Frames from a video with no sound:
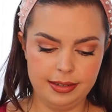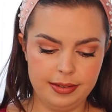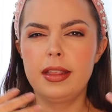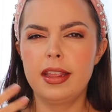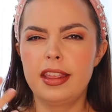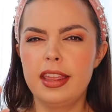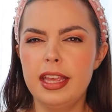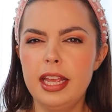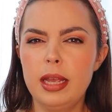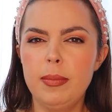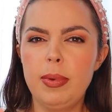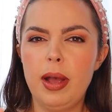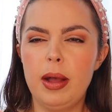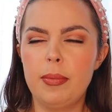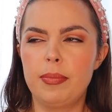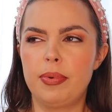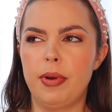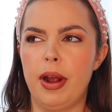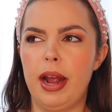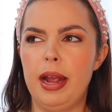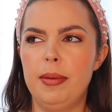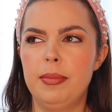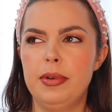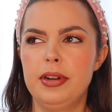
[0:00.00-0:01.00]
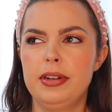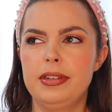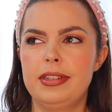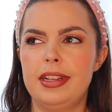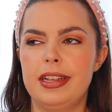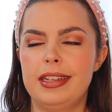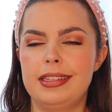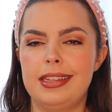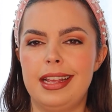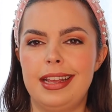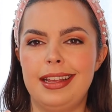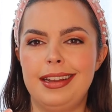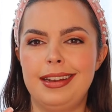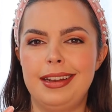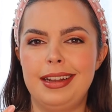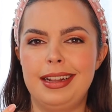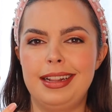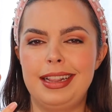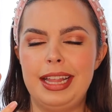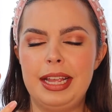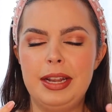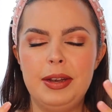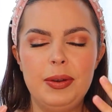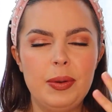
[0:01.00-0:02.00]
The thing about primers is that
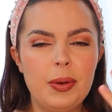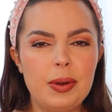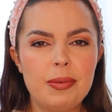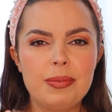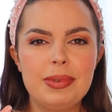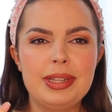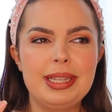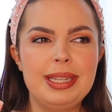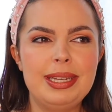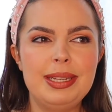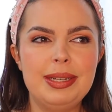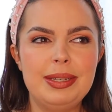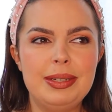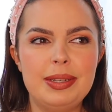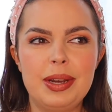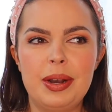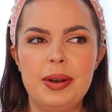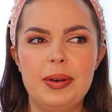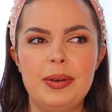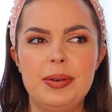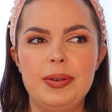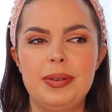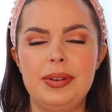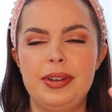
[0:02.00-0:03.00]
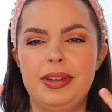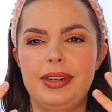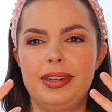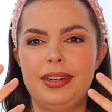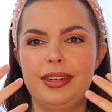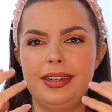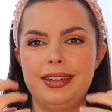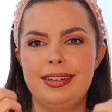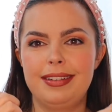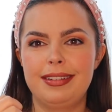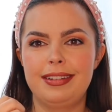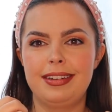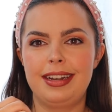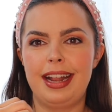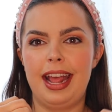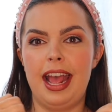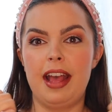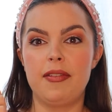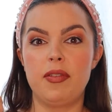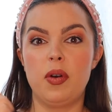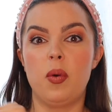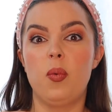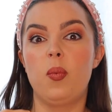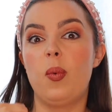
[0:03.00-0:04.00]
they normally don't
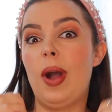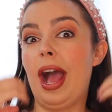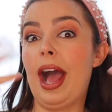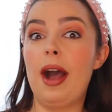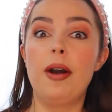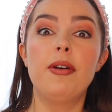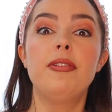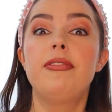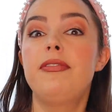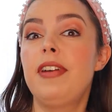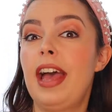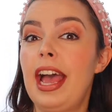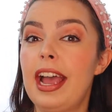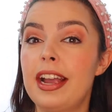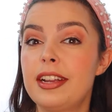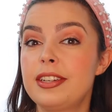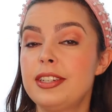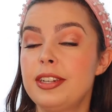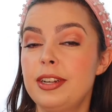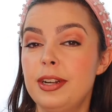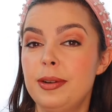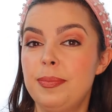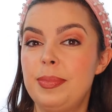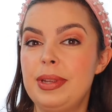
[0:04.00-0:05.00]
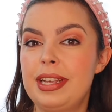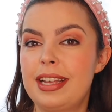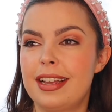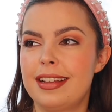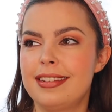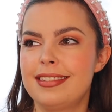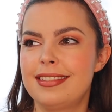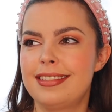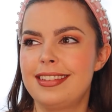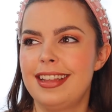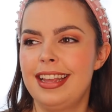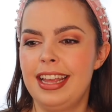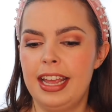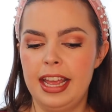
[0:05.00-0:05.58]
have a wow factor because